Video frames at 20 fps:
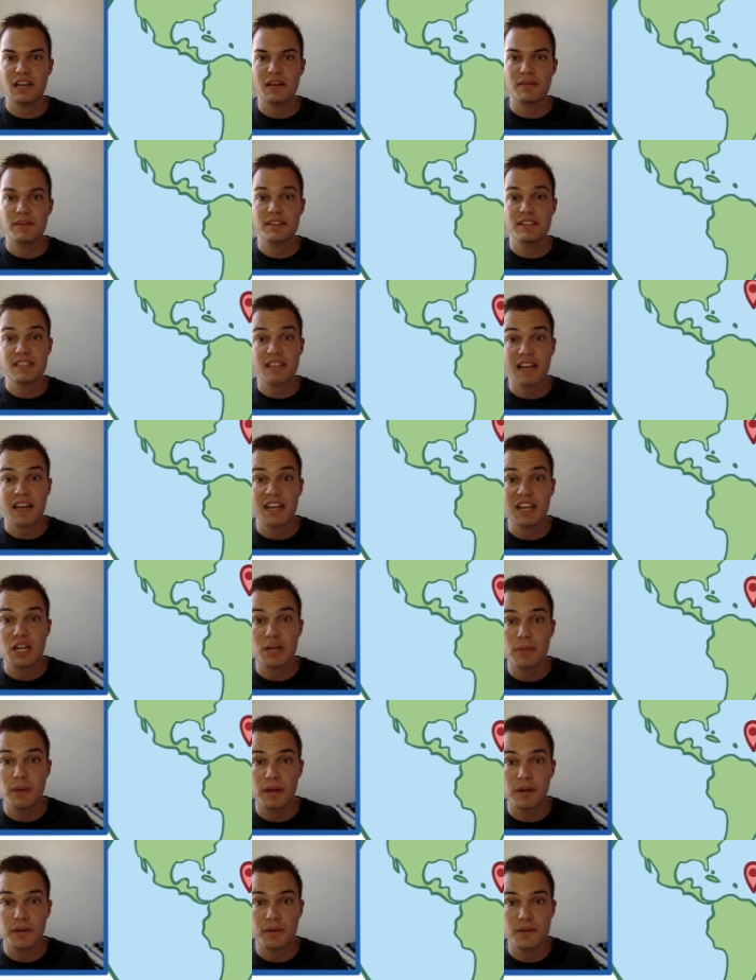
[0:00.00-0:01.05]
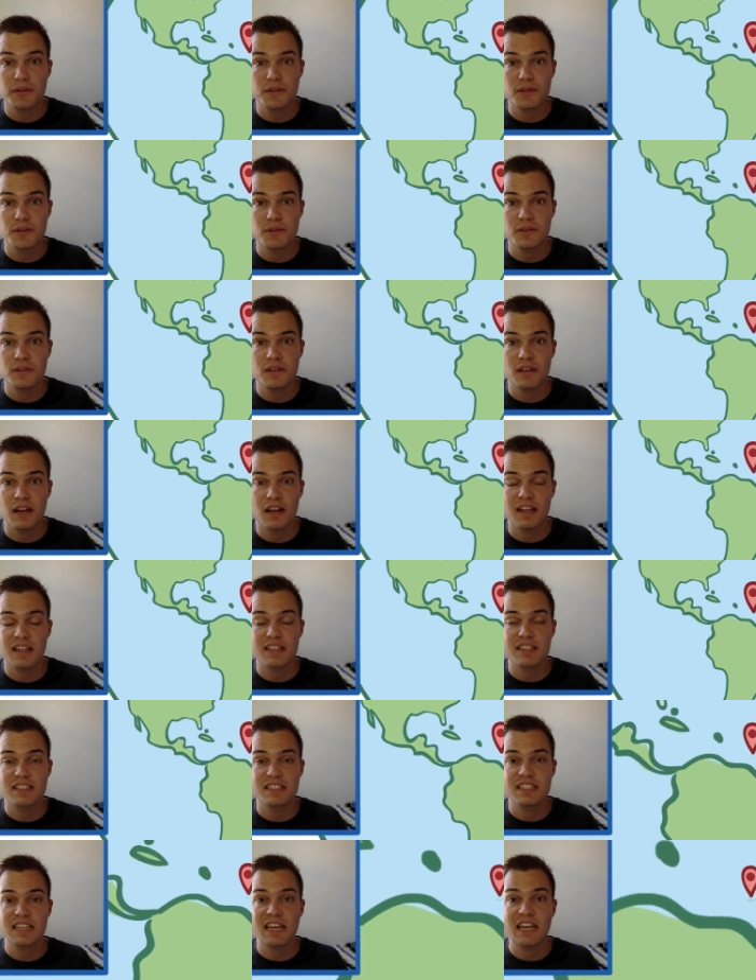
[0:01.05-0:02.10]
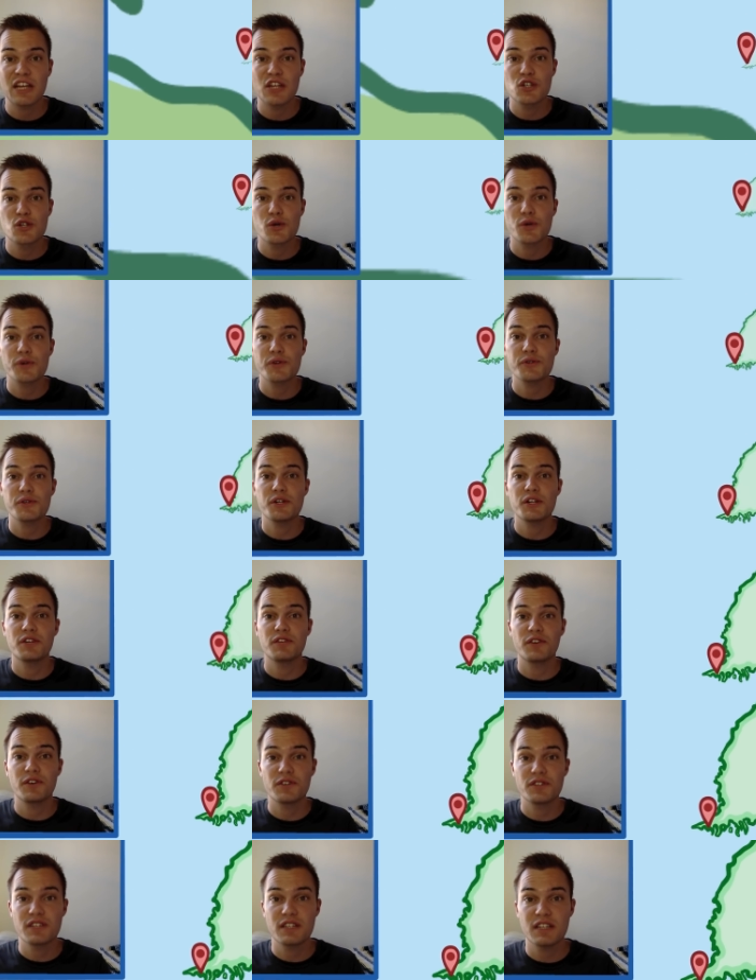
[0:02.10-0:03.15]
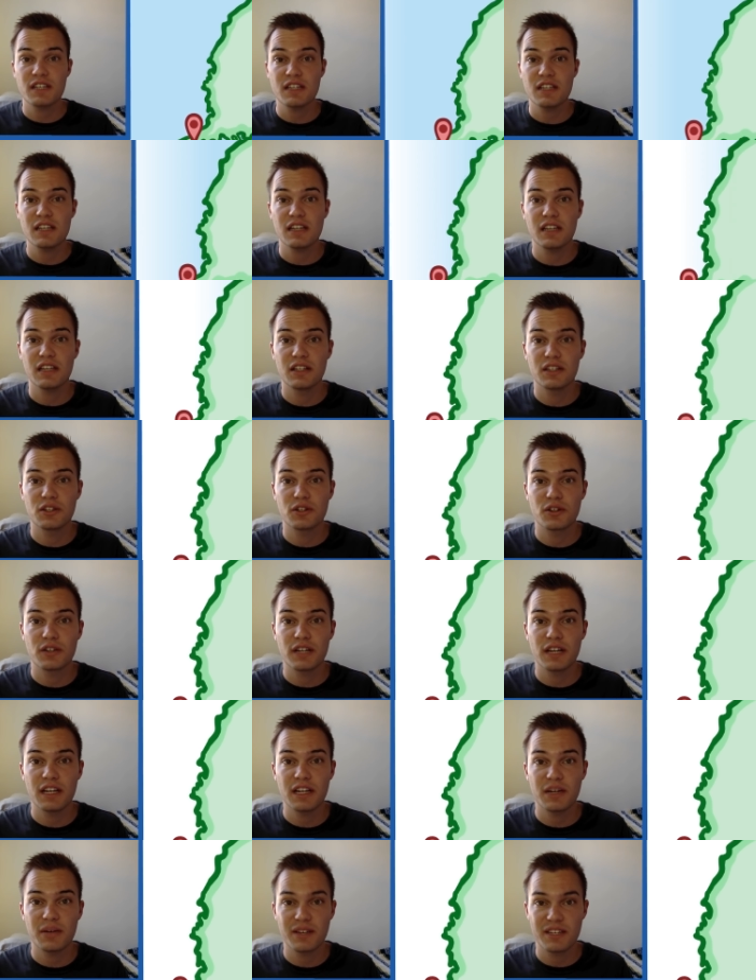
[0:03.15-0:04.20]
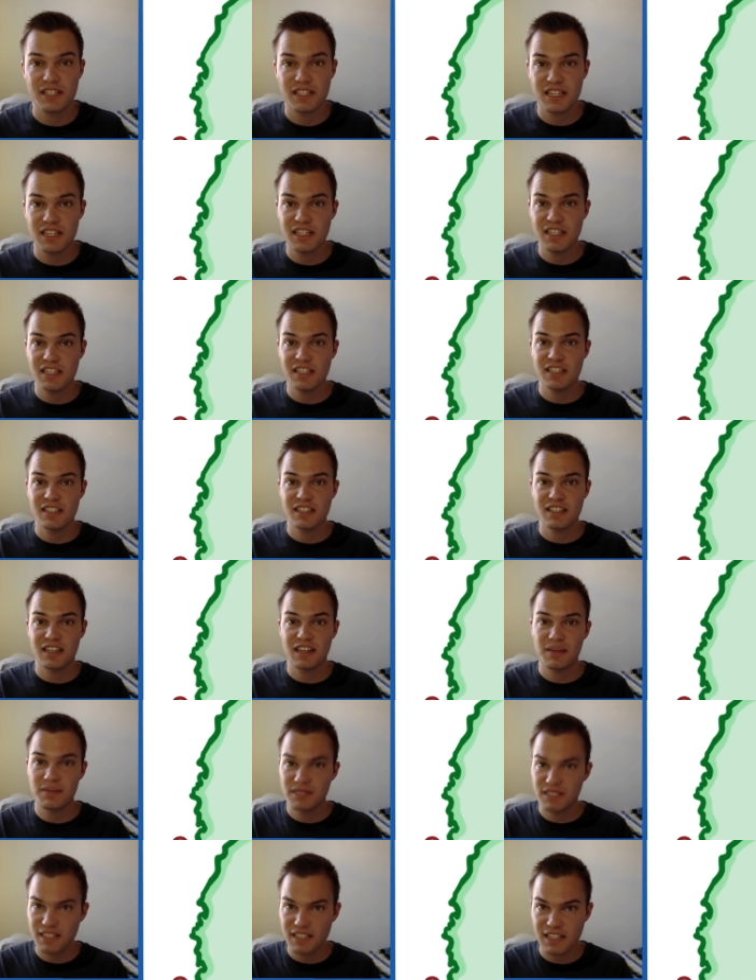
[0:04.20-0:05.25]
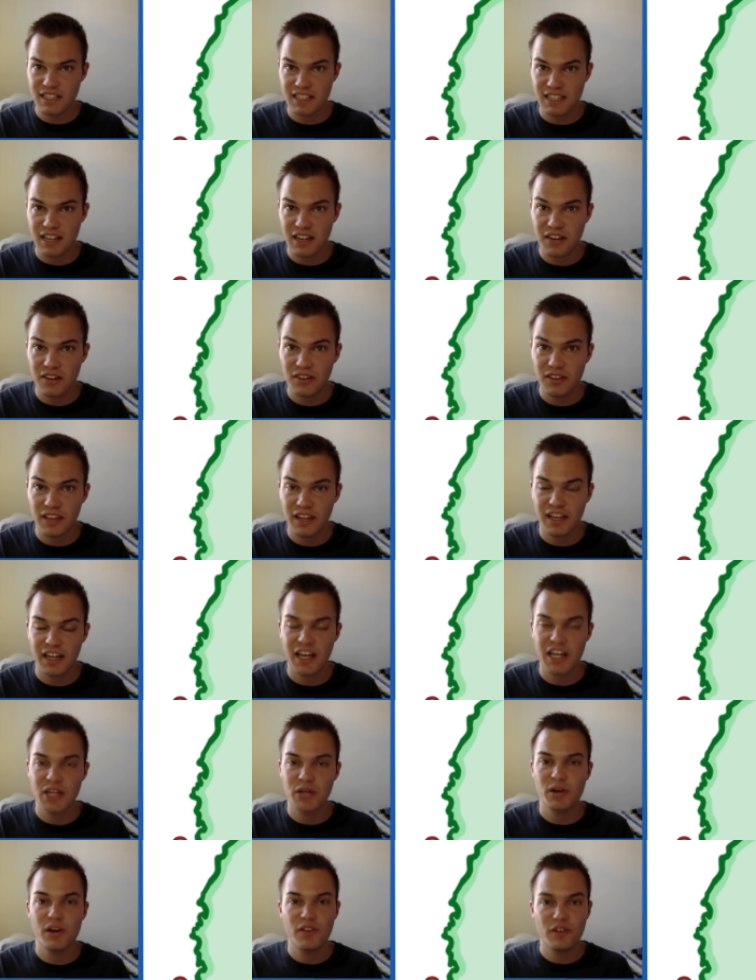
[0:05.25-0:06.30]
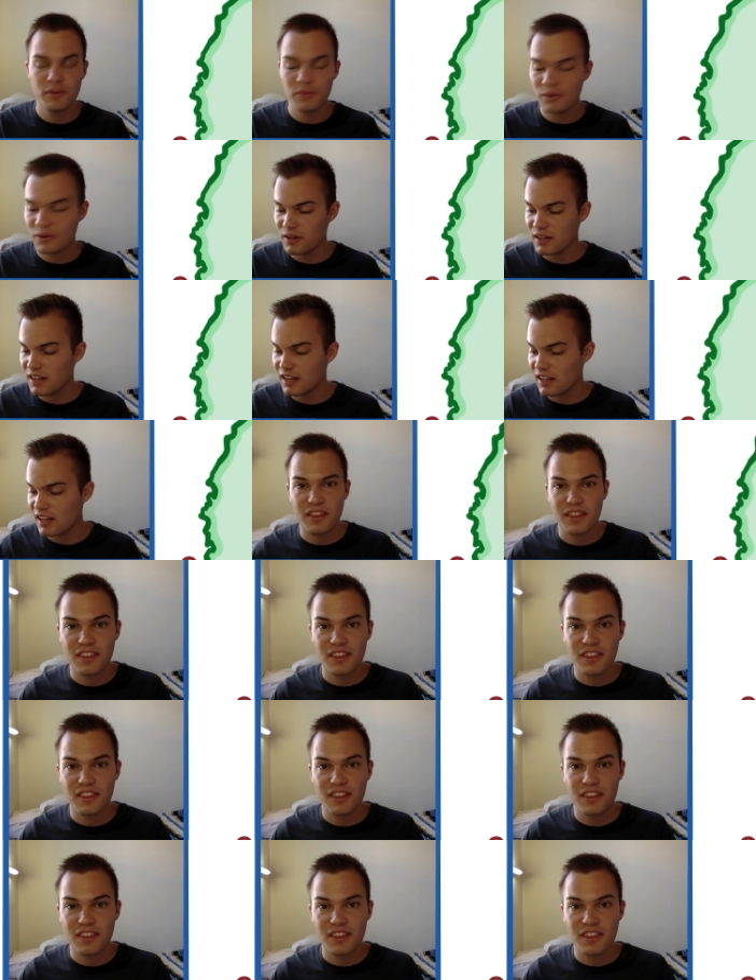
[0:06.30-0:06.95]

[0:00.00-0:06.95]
I'm a second year medical student at St. George's University in Grenada, West Indies. And I'm sitting down like I do every morning